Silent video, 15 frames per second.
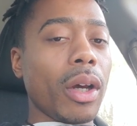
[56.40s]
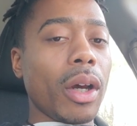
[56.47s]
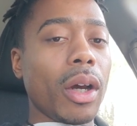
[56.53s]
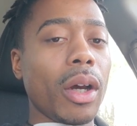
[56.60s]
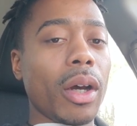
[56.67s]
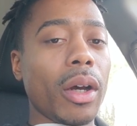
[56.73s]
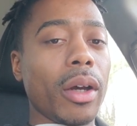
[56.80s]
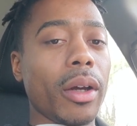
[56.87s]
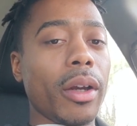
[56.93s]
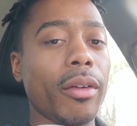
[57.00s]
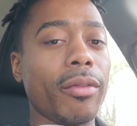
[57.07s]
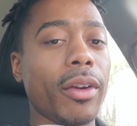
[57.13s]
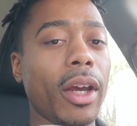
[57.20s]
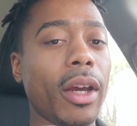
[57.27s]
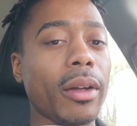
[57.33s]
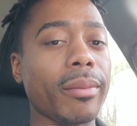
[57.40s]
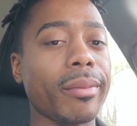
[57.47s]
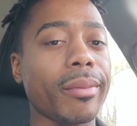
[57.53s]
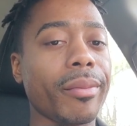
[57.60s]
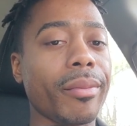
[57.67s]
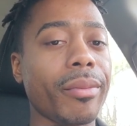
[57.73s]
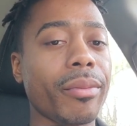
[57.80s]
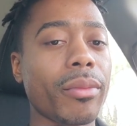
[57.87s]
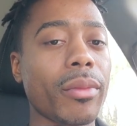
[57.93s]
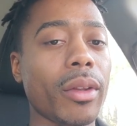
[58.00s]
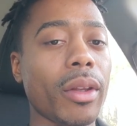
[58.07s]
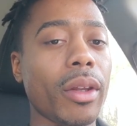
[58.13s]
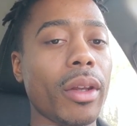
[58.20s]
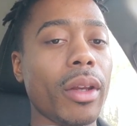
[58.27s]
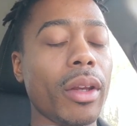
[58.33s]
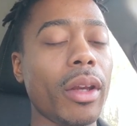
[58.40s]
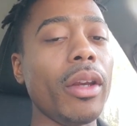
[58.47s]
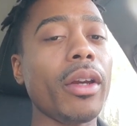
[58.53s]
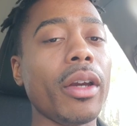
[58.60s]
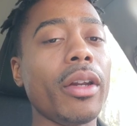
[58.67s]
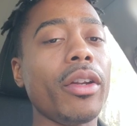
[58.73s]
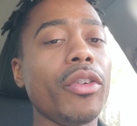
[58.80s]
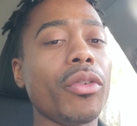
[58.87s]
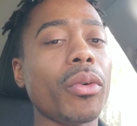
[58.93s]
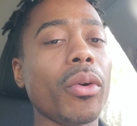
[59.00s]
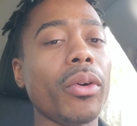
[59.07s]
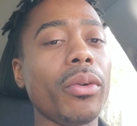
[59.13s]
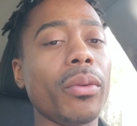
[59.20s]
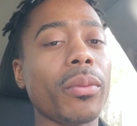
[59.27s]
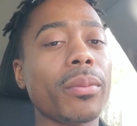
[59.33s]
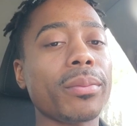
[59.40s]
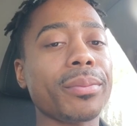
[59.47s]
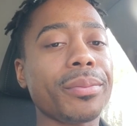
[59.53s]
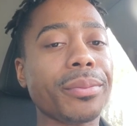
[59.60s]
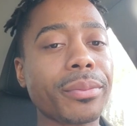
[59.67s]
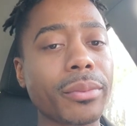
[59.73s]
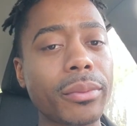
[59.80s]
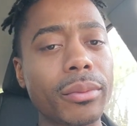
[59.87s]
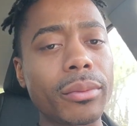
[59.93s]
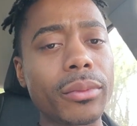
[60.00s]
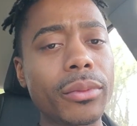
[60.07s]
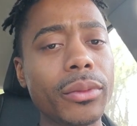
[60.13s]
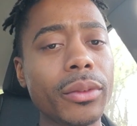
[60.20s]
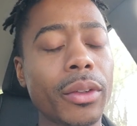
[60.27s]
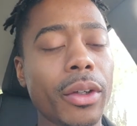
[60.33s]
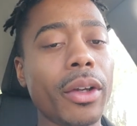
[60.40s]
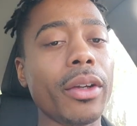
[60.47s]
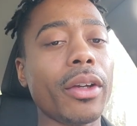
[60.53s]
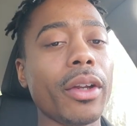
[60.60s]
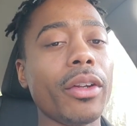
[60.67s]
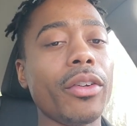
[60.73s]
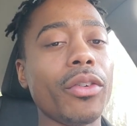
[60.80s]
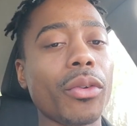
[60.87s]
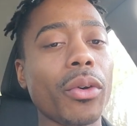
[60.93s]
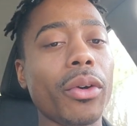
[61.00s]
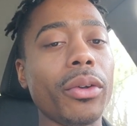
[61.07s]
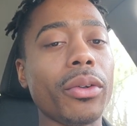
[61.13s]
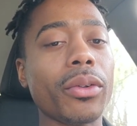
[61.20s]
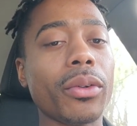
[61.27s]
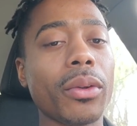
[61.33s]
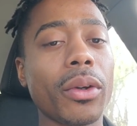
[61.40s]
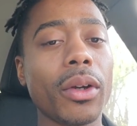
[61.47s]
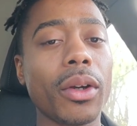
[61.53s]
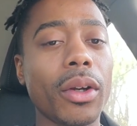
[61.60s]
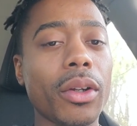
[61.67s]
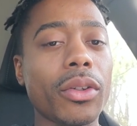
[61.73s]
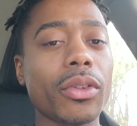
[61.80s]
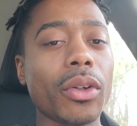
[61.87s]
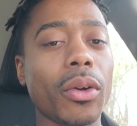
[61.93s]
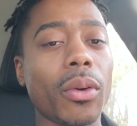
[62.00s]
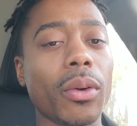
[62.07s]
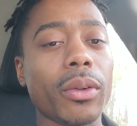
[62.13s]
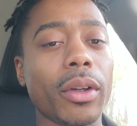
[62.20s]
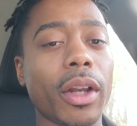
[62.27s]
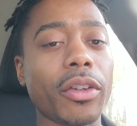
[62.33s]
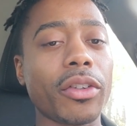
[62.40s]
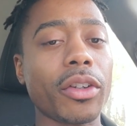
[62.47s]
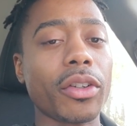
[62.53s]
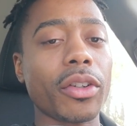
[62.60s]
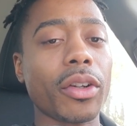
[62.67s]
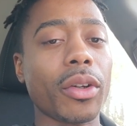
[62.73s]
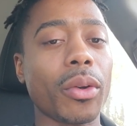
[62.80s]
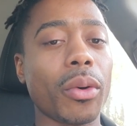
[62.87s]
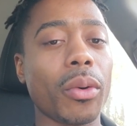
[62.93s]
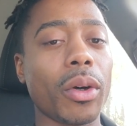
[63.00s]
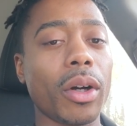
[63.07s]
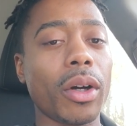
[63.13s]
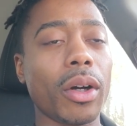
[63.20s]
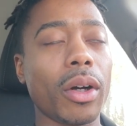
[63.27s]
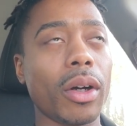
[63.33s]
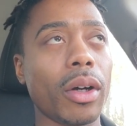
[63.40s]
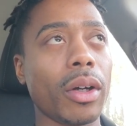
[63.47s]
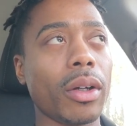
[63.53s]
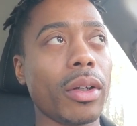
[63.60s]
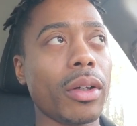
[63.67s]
If not, he can destroy you. He can destroy you. So that's just a little